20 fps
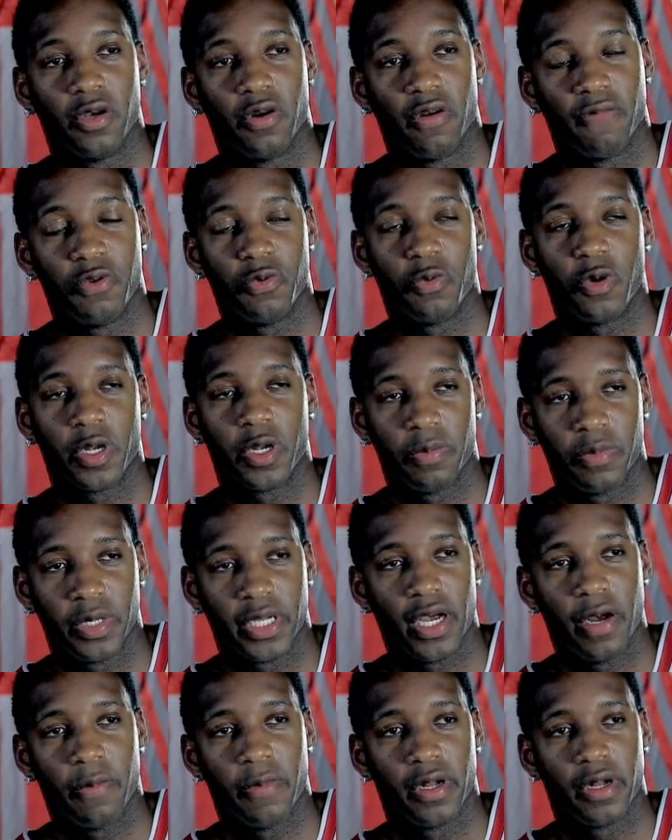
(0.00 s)
If you want to
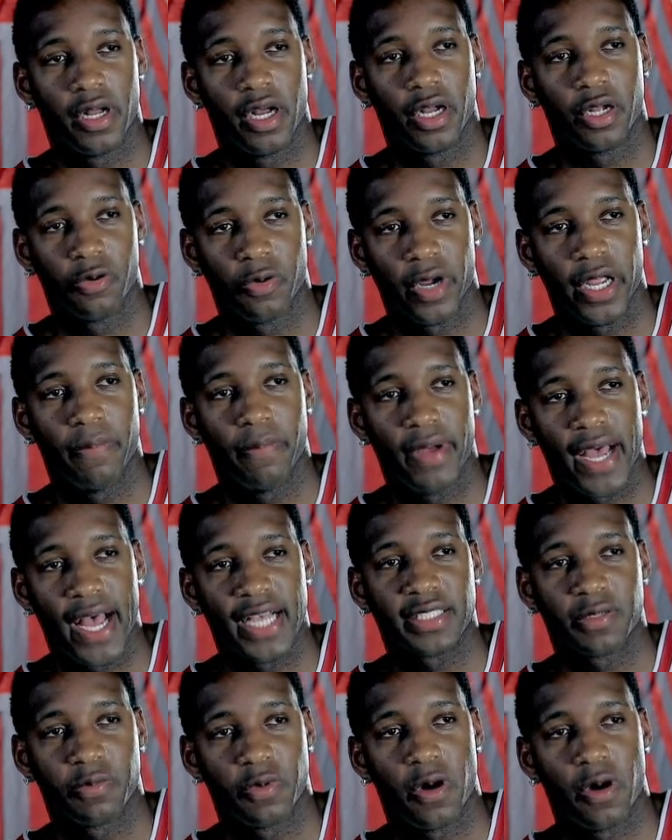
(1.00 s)
become a great
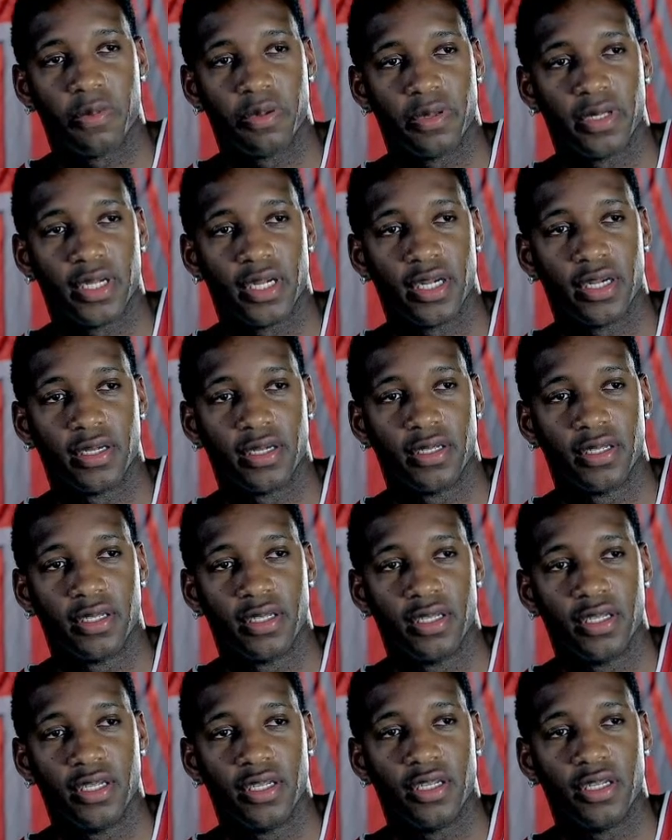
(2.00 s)
basketball player,
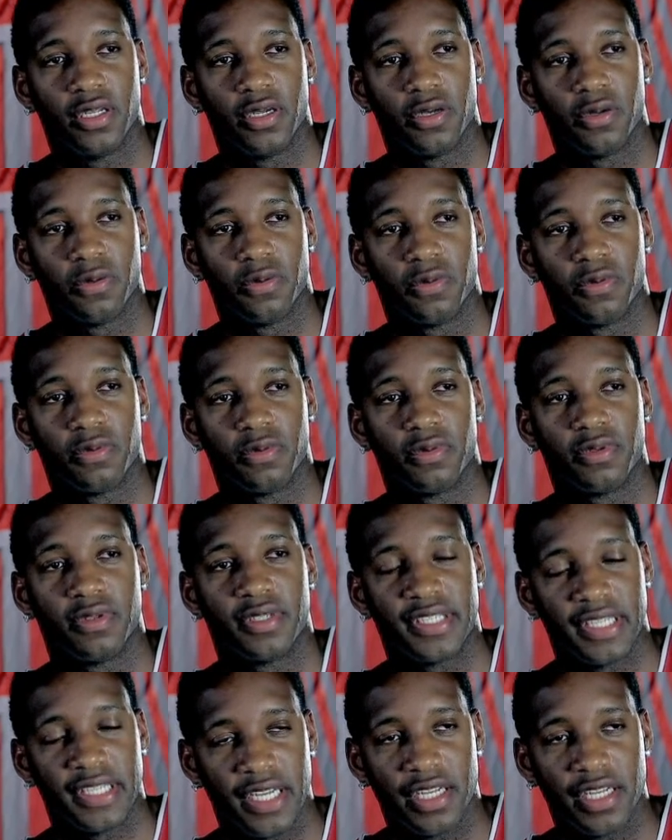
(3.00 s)

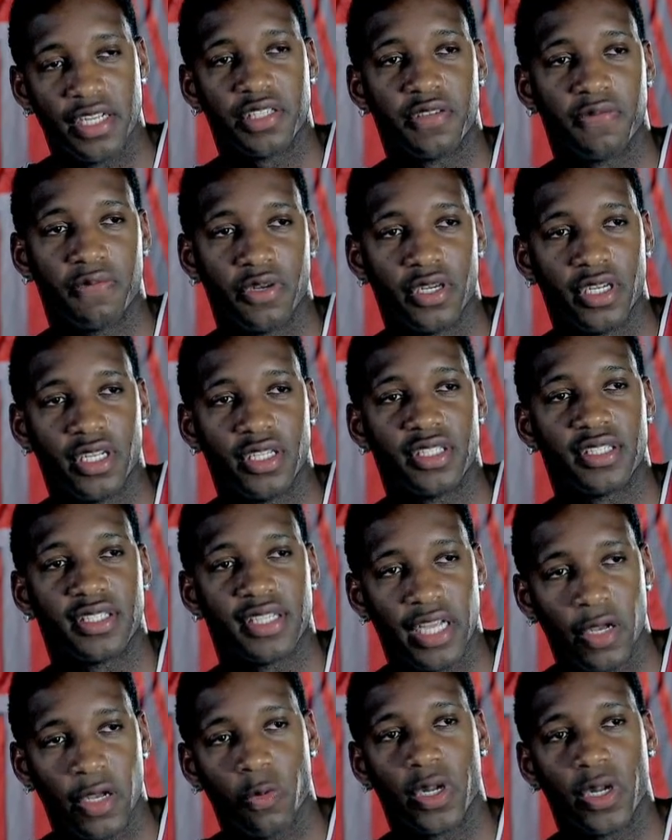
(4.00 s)
seeing this footage,
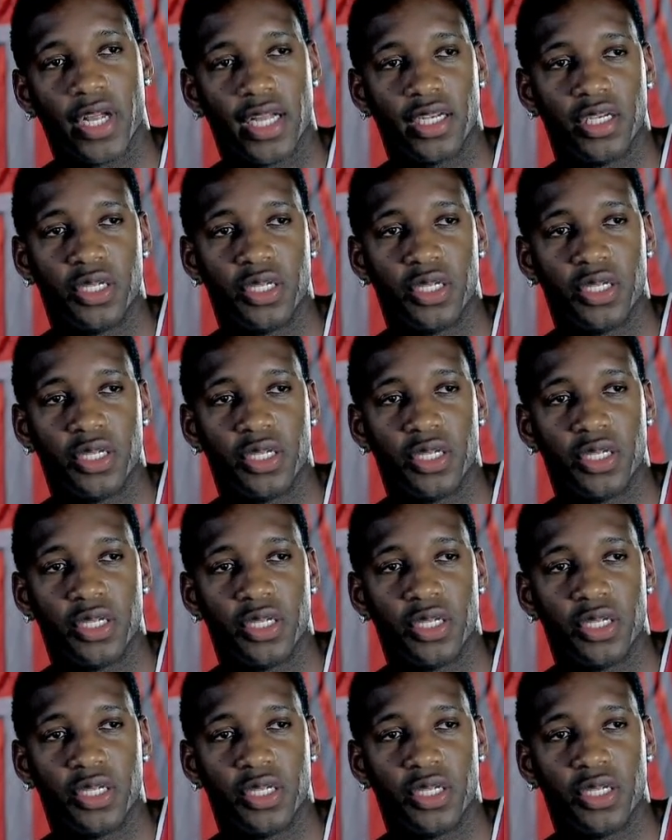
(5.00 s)
seeing what I